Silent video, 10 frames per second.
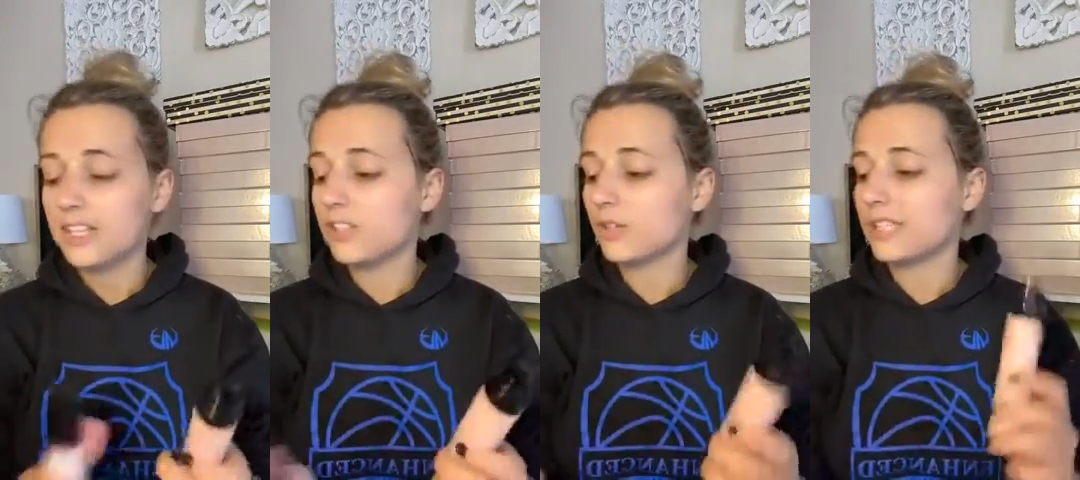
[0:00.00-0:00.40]

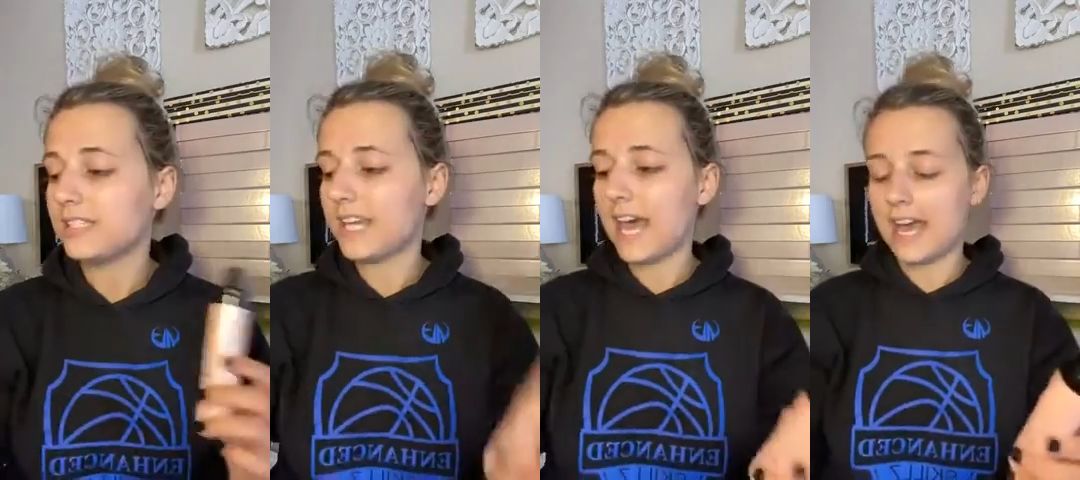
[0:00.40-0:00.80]
So
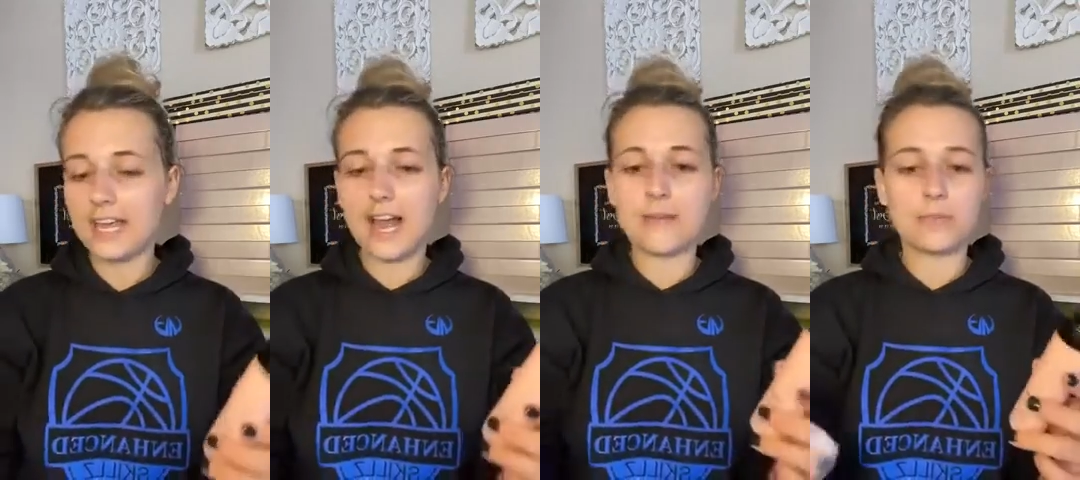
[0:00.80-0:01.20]

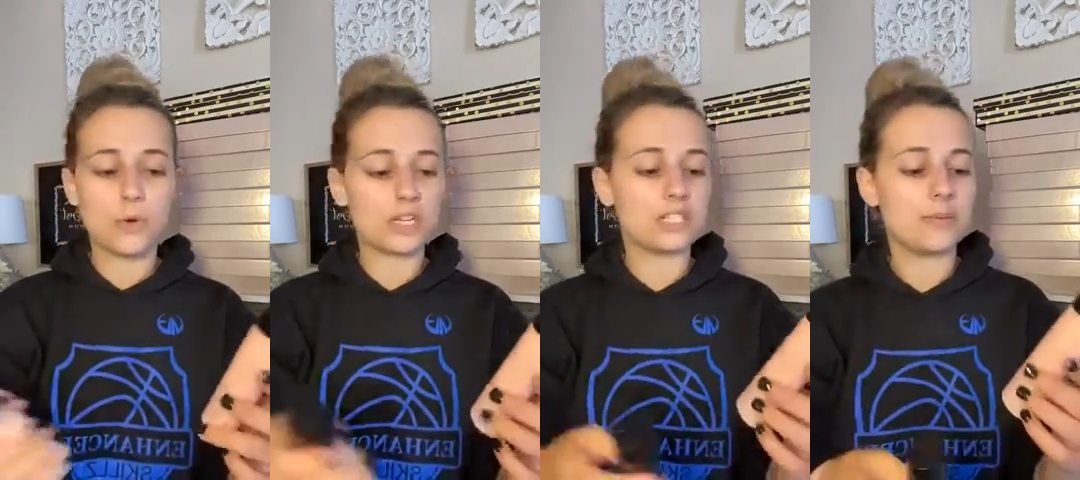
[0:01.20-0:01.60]
today I'm
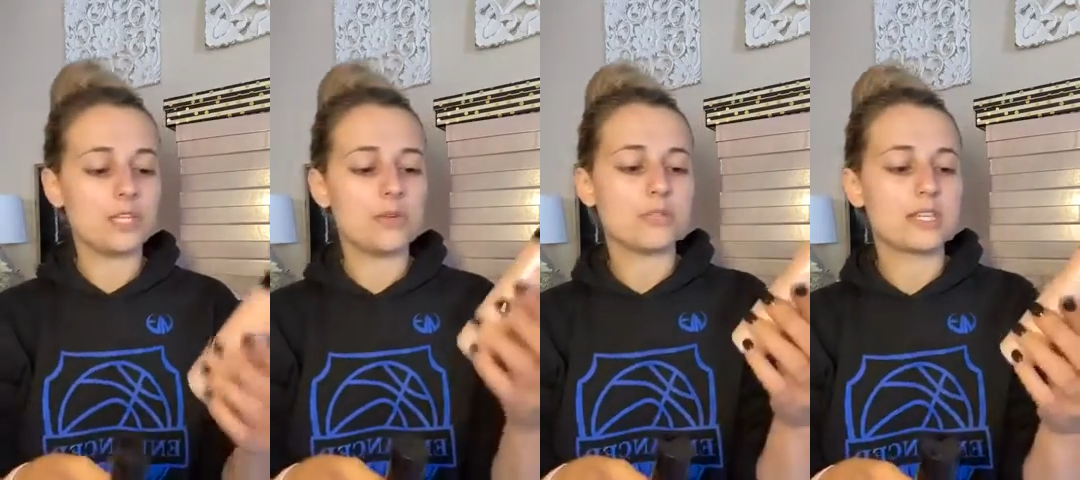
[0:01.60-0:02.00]
going to be
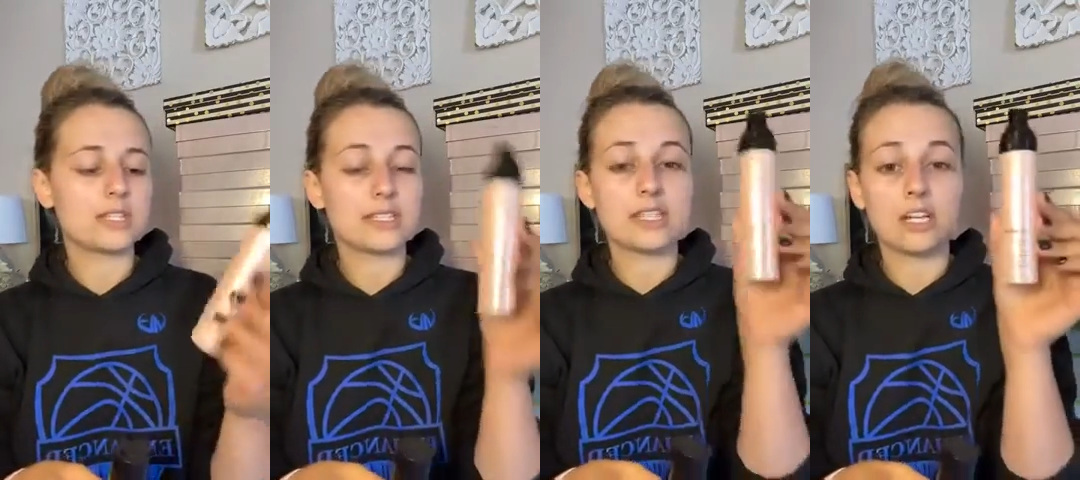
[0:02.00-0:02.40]

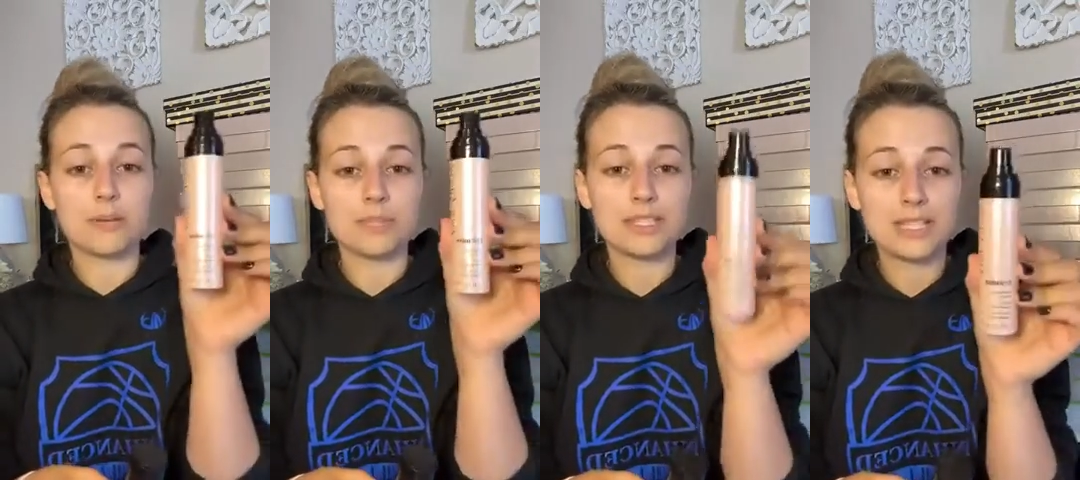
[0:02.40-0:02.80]
using the
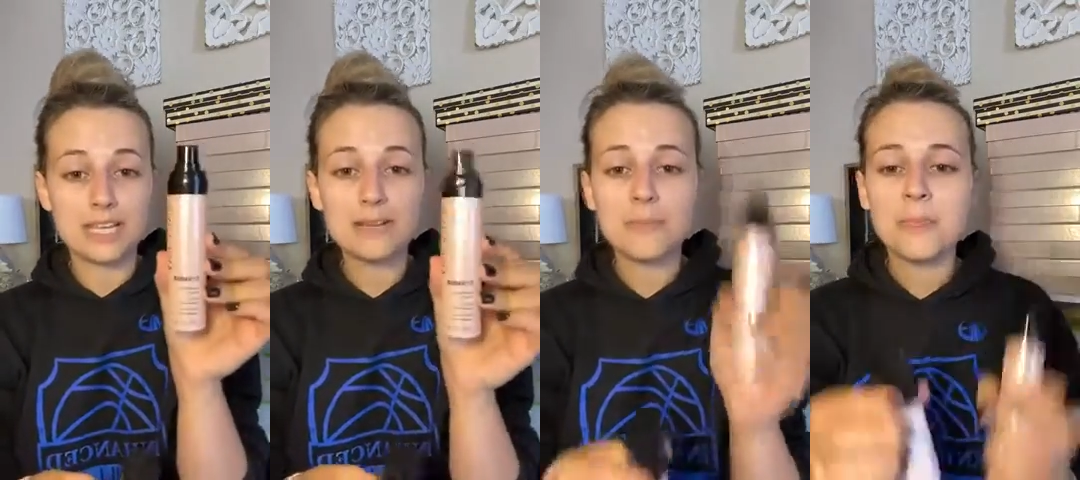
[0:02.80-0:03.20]
Serum
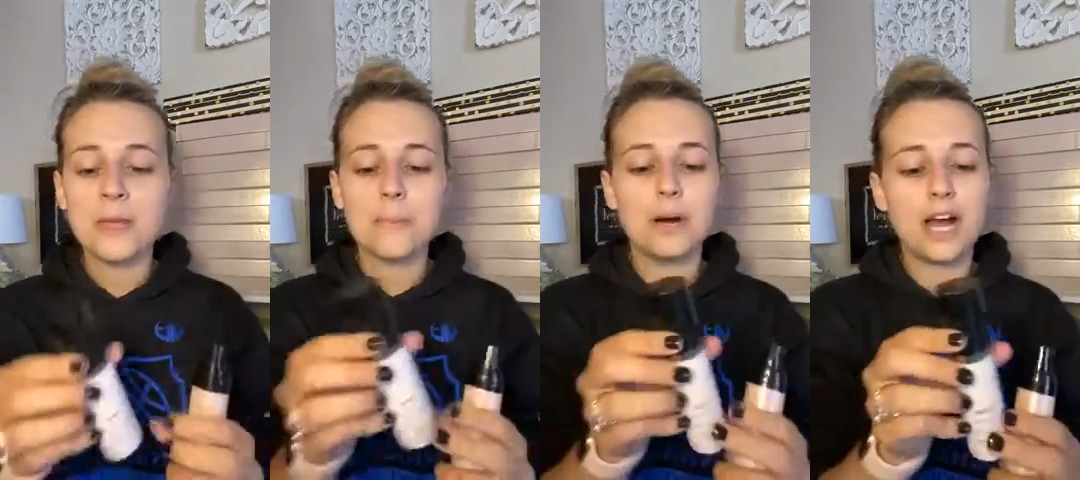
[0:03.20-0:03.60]
C,
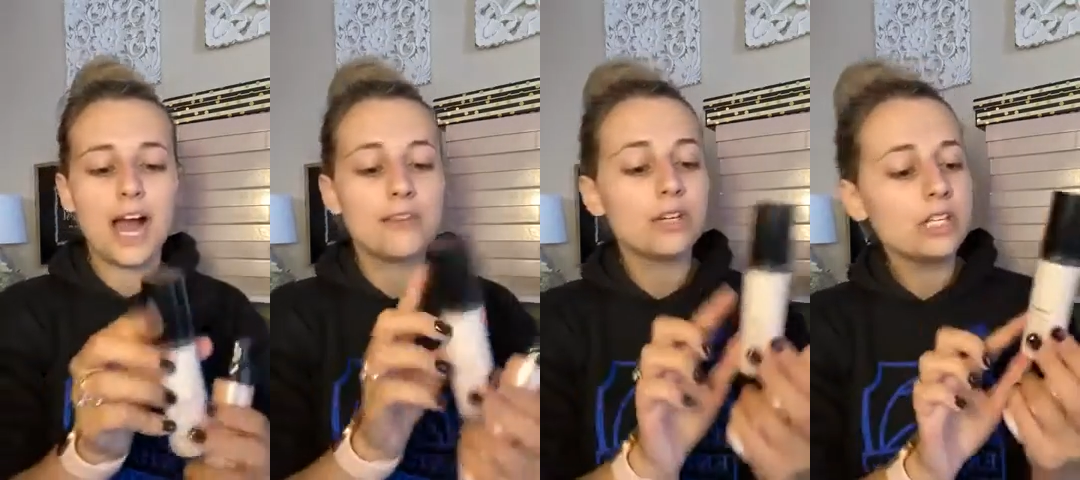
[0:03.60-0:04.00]
but
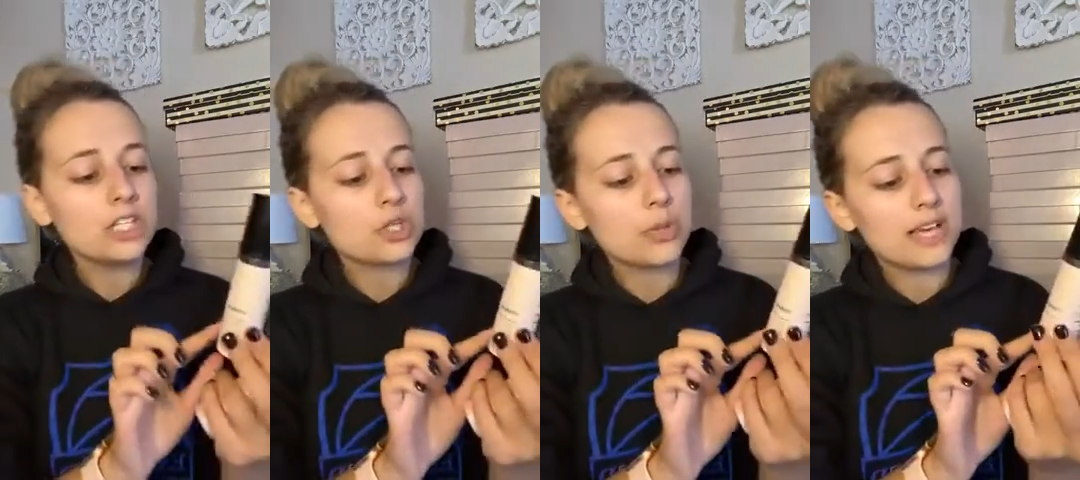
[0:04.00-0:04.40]
I
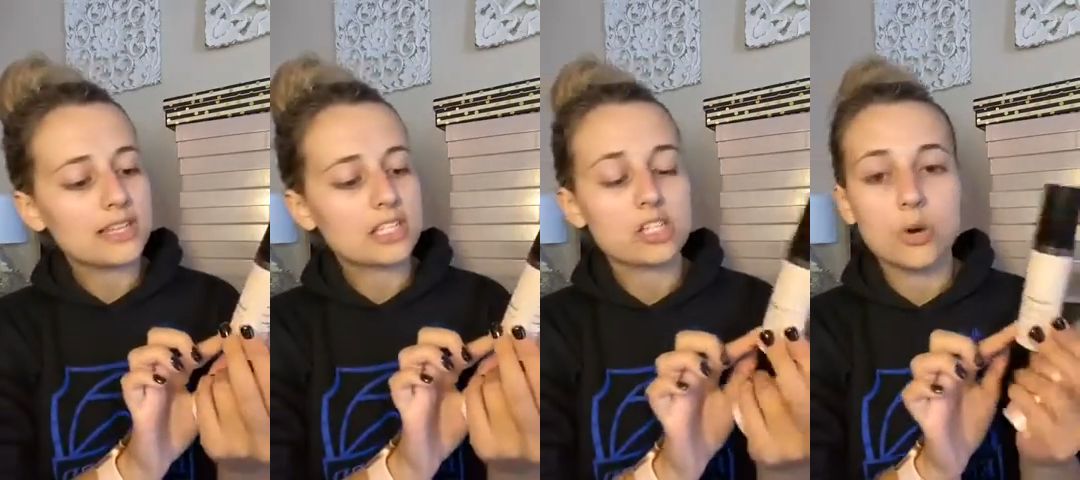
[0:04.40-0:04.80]
really do
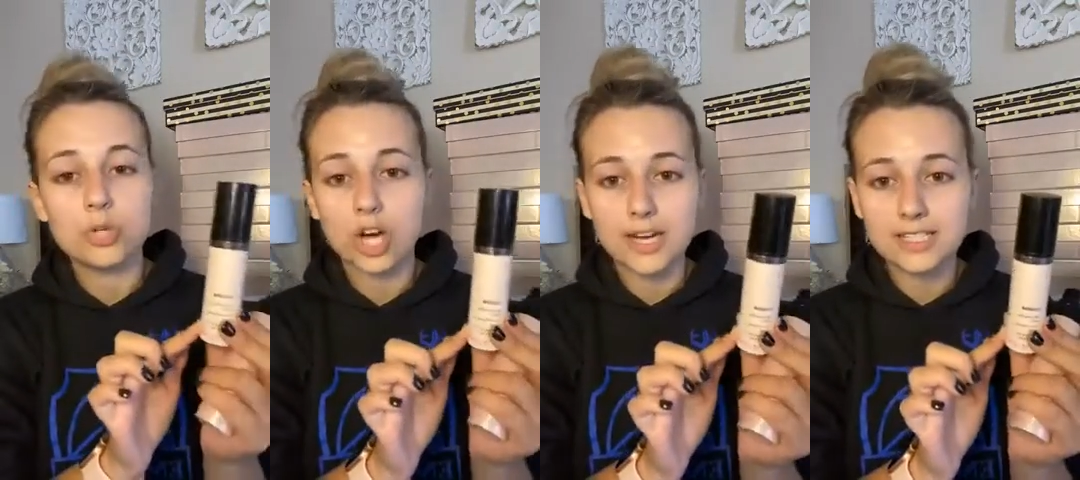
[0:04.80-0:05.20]
like this
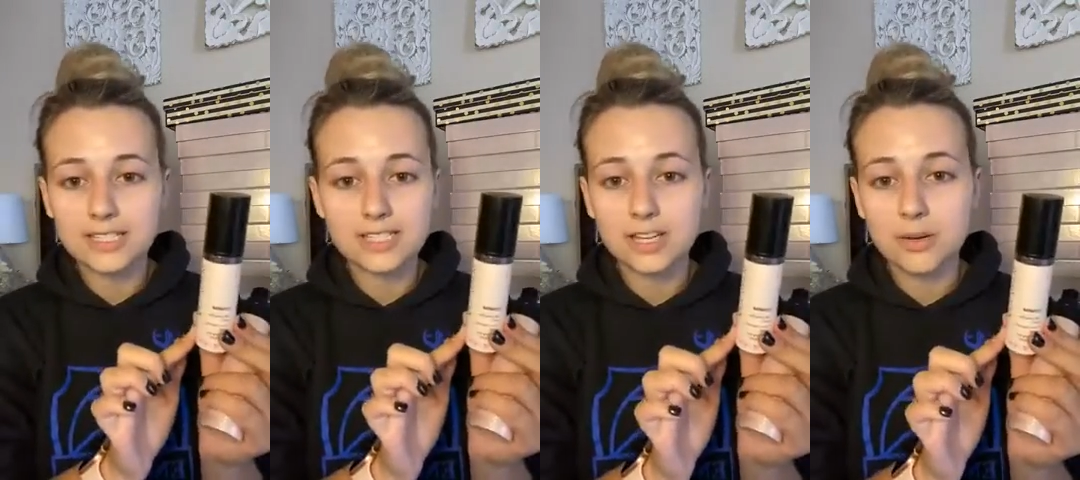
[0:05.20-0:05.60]
tone
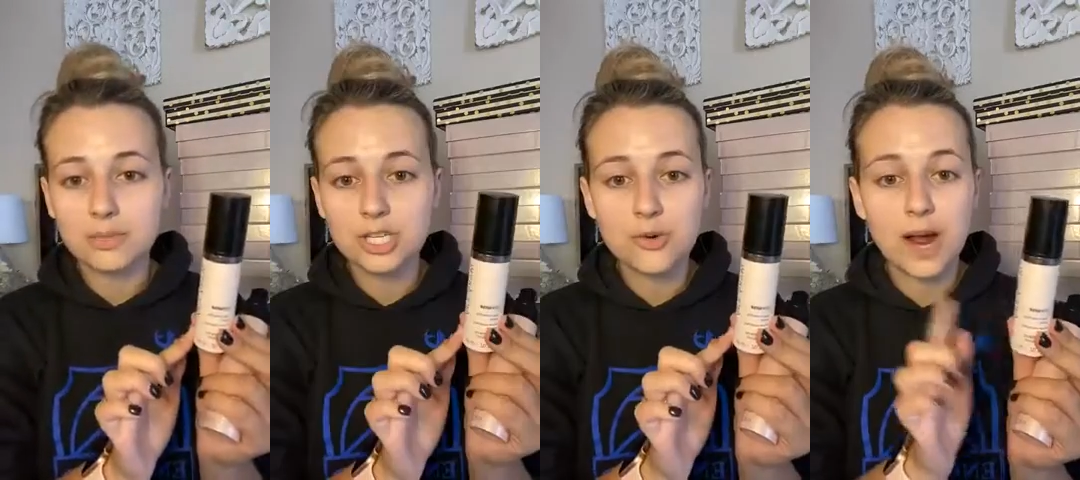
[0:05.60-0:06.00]
correcting
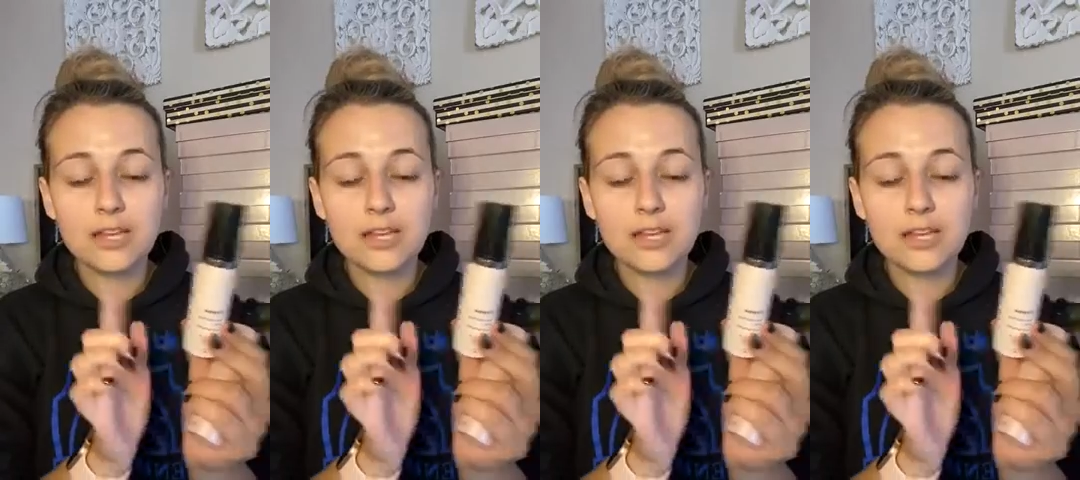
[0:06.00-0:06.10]
serum too.